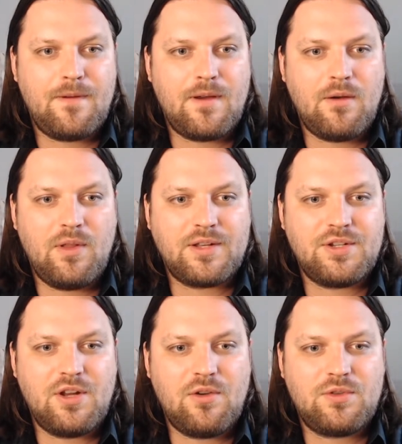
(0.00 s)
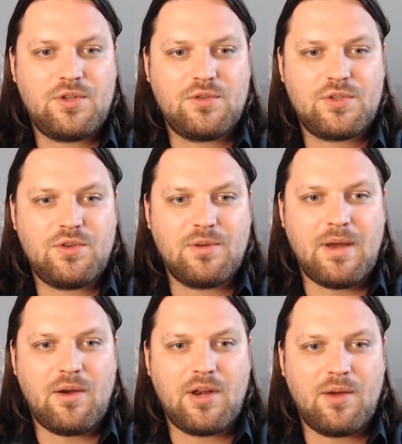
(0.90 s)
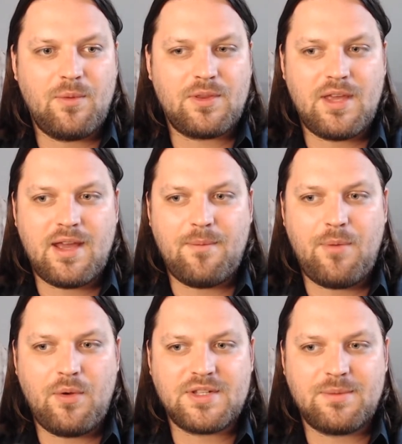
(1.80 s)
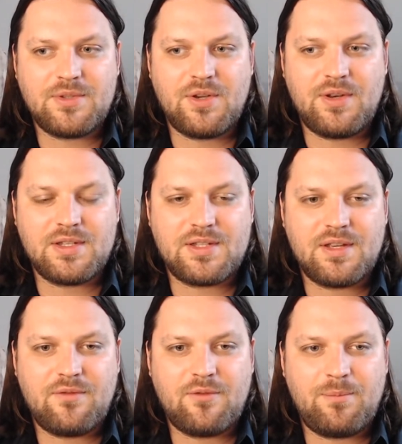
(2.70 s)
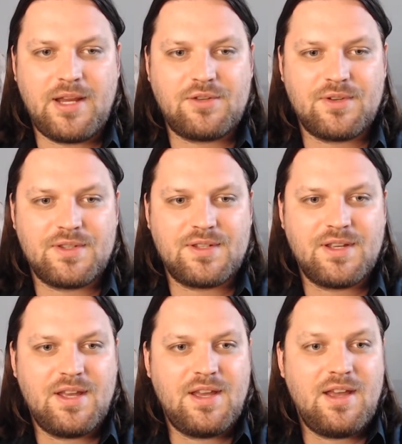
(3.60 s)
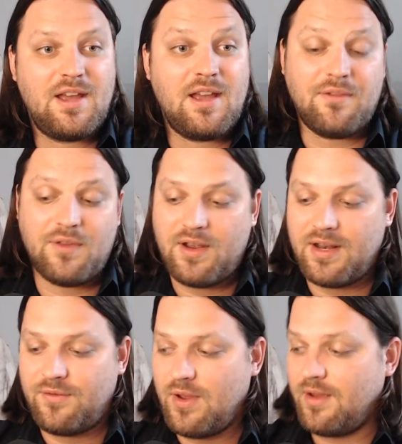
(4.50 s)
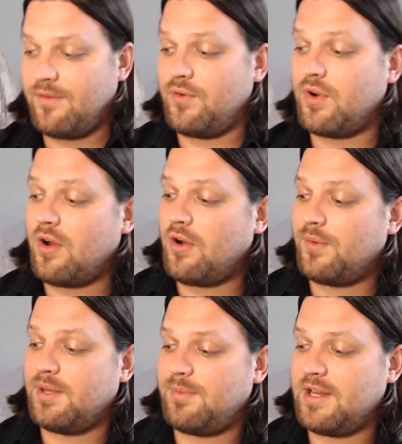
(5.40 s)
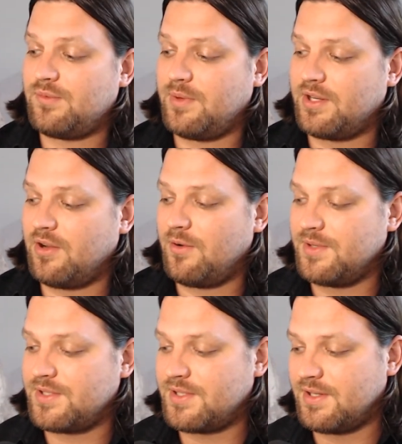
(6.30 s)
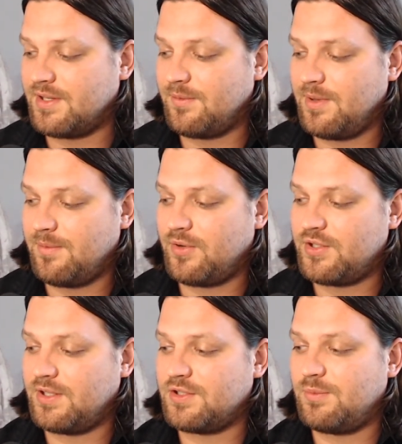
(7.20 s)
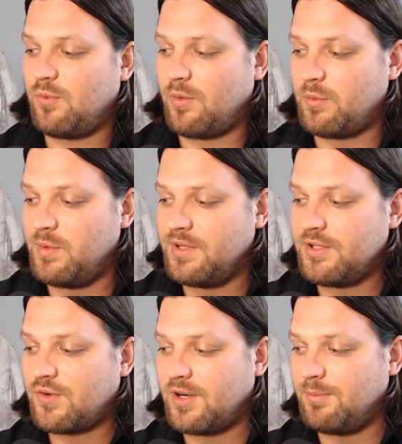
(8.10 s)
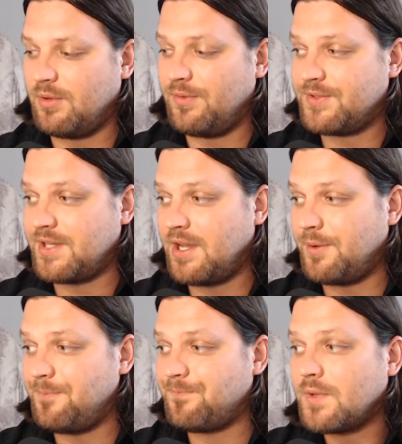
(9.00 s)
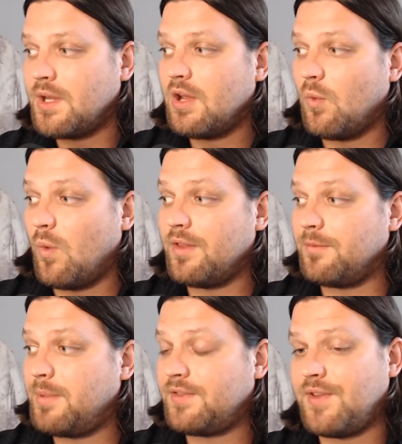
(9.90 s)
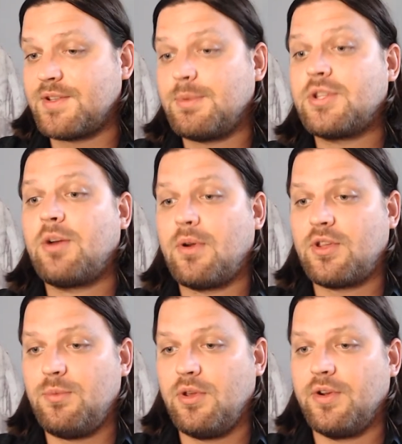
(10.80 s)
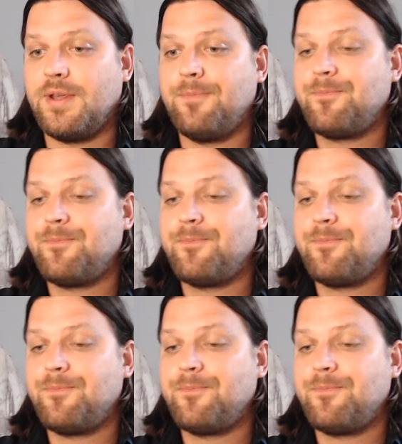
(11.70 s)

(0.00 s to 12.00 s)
let you know too soon about what the bonus episode is for patrons. If not, if you're not already a patron, we can always we appreciate the support. We're really trying to build this out, and one of the big things that we talking about community.